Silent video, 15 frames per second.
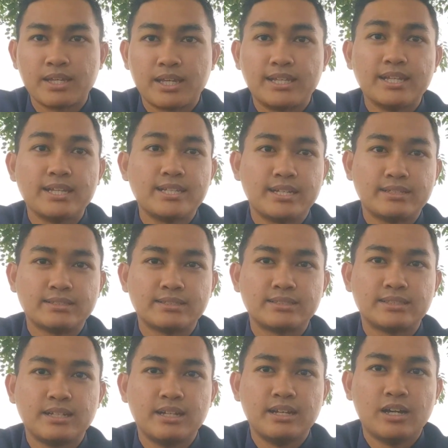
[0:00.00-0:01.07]
In
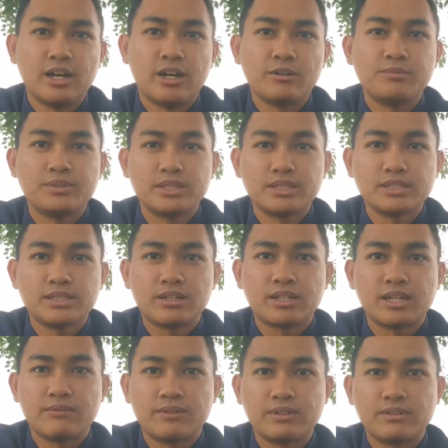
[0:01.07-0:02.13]
details, options are
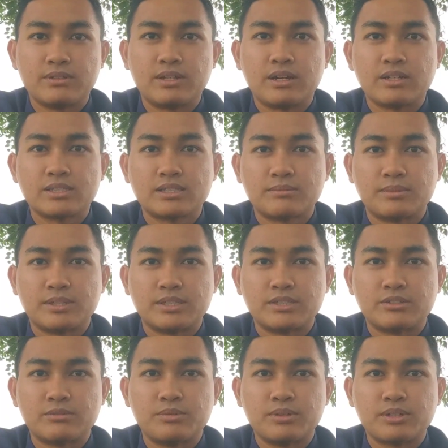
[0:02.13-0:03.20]
given to the
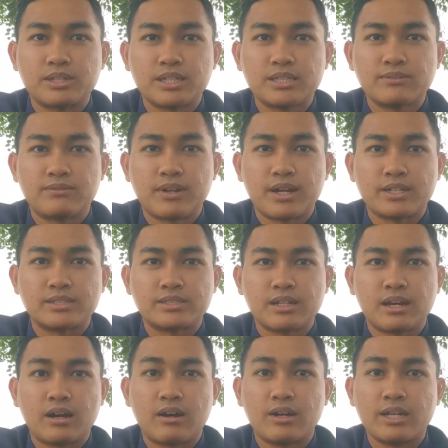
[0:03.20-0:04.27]
customers who book these flights
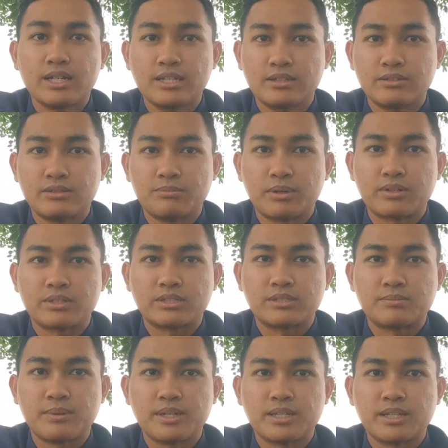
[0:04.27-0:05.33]
are either to
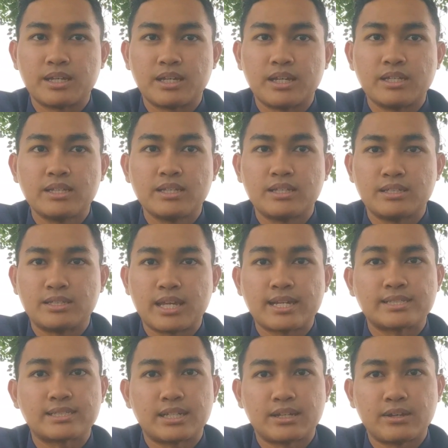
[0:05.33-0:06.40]
participate in the
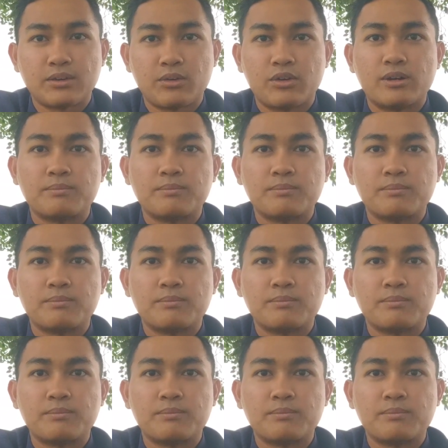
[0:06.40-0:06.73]
testing or